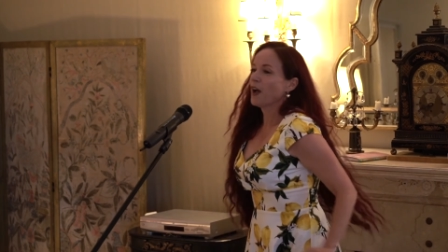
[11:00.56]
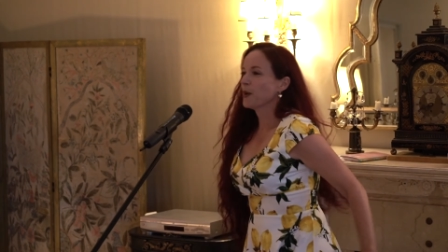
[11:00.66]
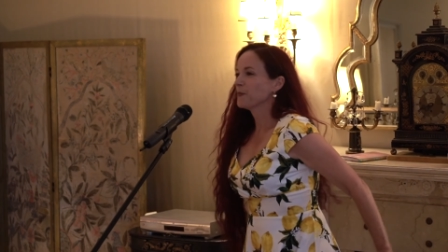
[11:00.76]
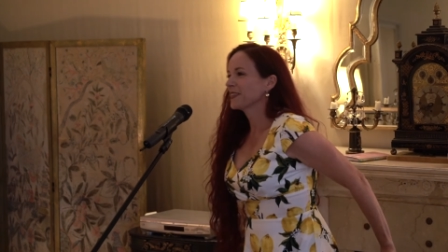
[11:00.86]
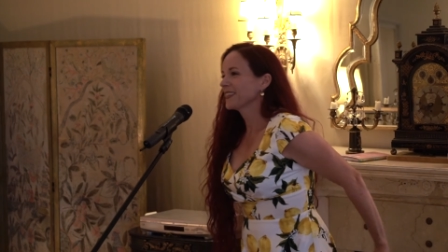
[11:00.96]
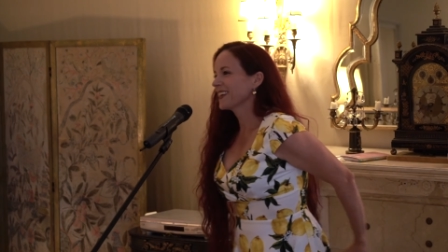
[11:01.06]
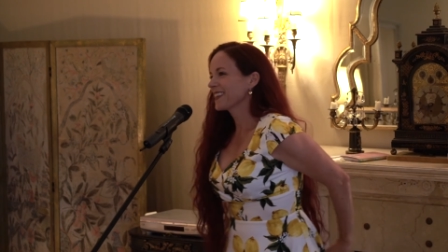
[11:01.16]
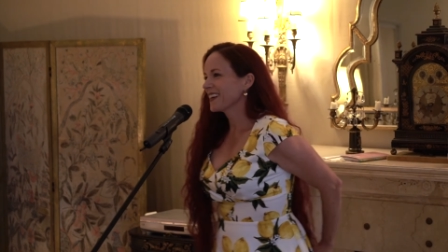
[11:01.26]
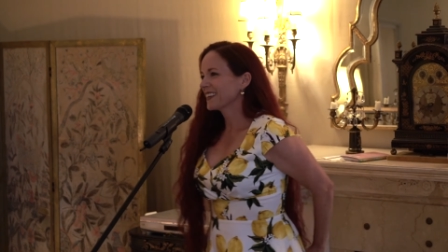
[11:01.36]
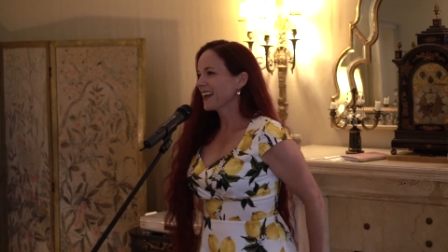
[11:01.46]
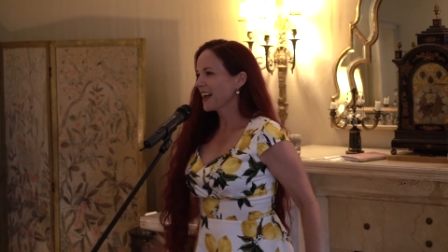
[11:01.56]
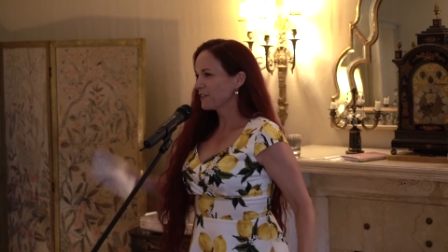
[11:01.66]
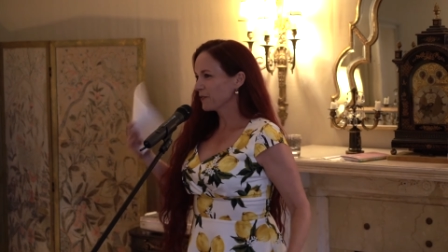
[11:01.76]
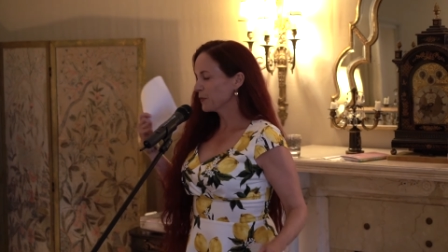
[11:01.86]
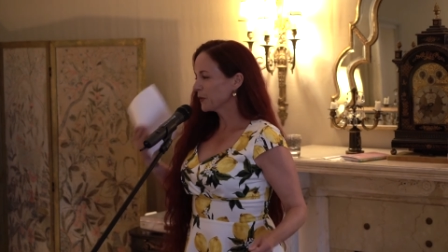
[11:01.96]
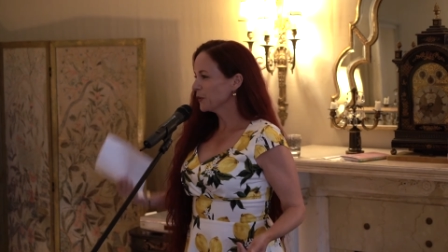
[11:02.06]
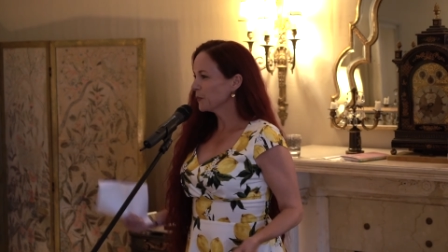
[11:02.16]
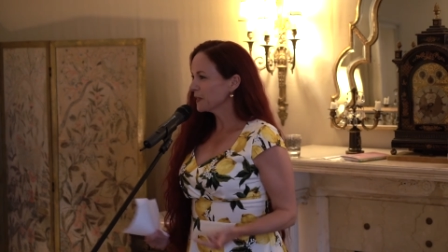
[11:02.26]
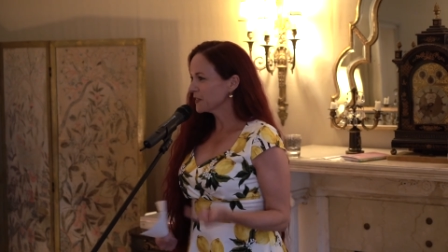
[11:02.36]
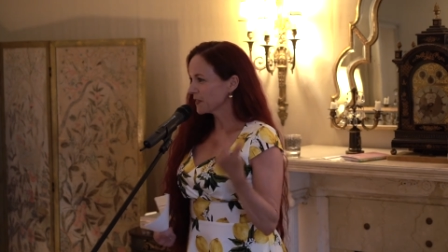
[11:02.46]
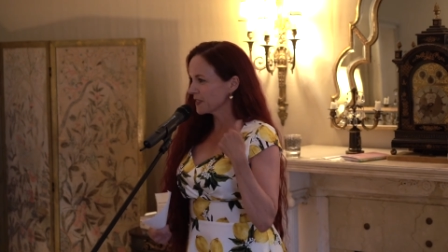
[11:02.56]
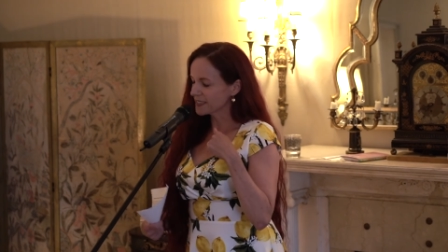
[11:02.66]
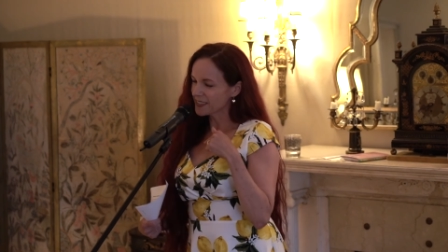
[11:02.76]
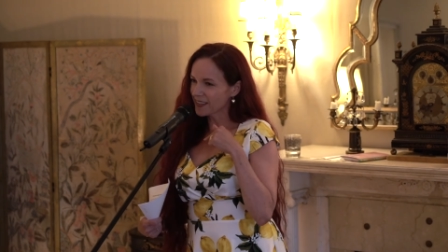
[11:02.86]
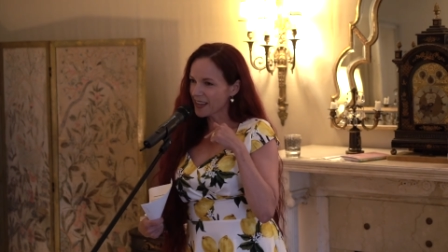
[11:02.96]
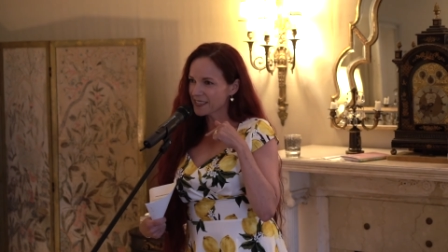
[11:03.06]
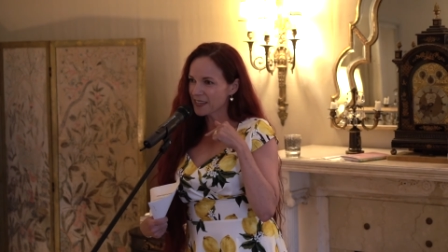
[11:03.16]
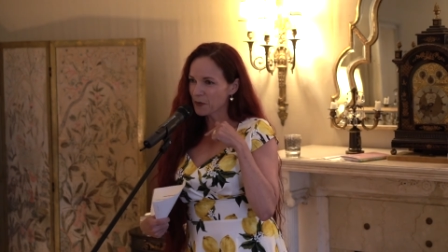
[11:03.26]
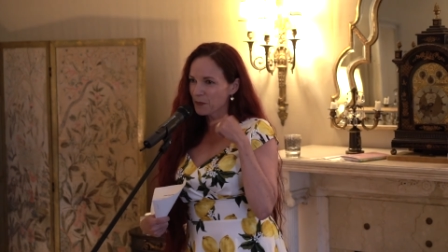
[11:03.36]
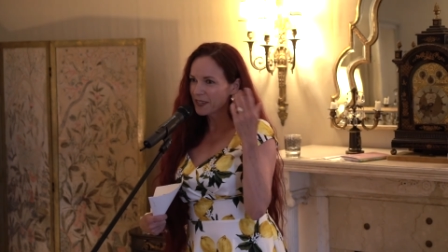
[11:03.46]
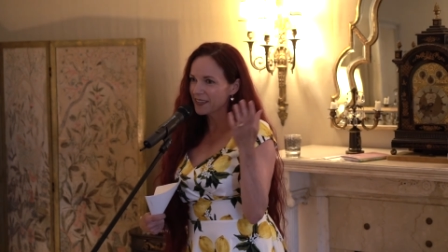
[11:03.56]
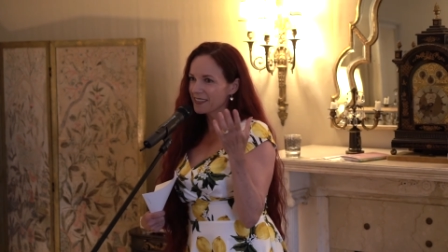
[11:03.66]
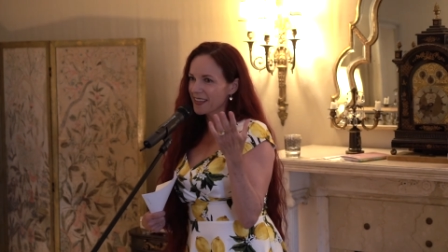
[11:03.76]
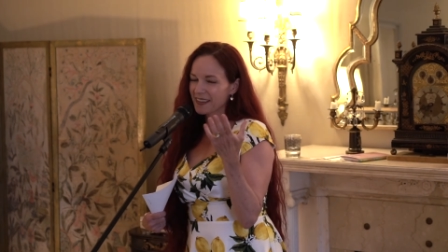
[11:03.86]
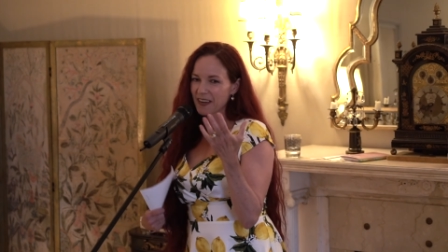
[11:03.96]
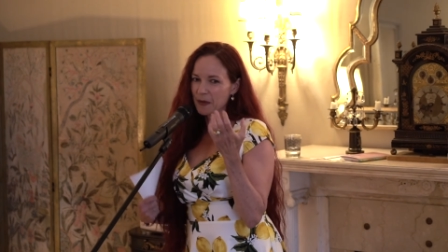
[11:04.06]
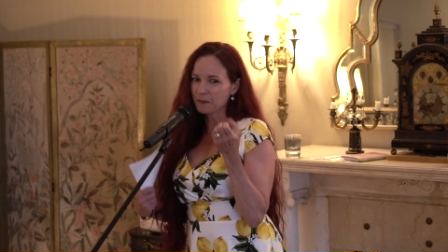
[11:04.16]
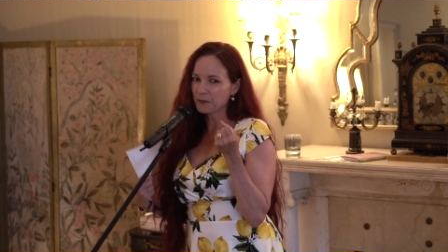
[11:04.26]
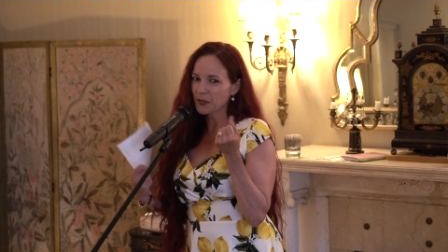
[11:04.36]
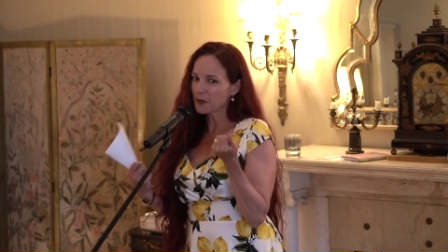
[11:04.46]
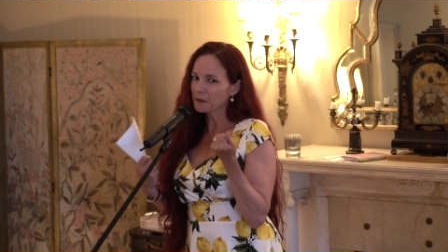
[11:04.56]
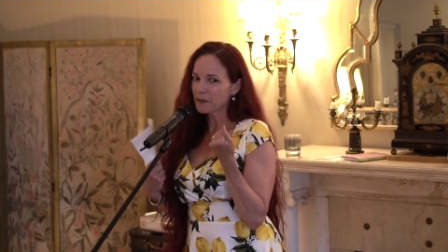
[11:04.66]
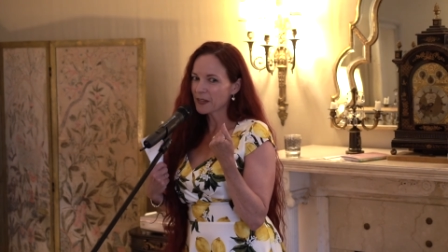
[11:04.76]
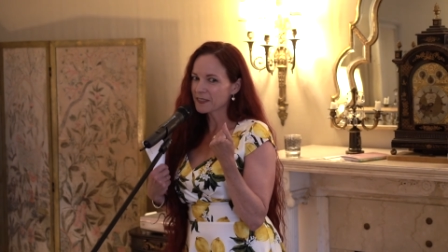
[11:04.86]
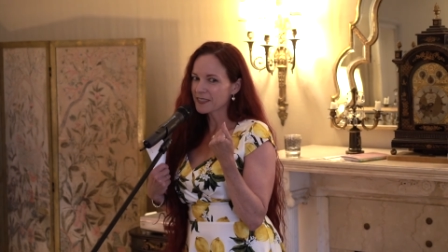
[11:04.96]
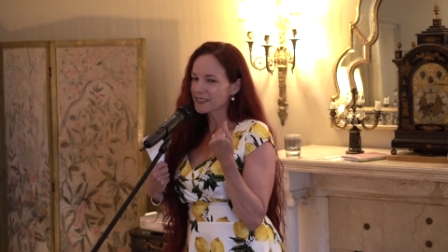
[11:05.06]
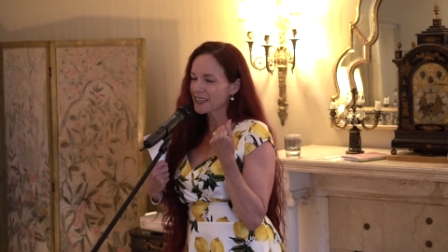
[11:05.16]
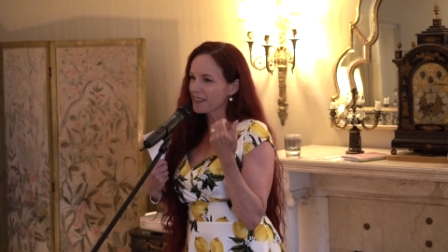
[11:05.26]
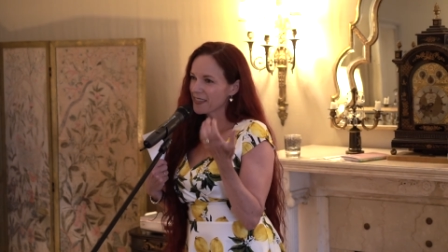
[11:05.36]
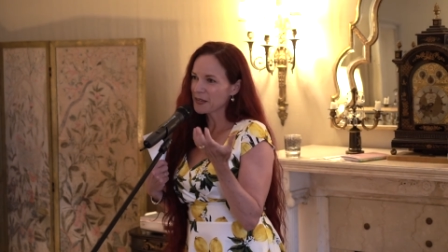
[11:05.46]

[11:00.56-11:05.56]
And then I thought I'd read one new one, so this is the last thing I'll read, and then you know, I'll just say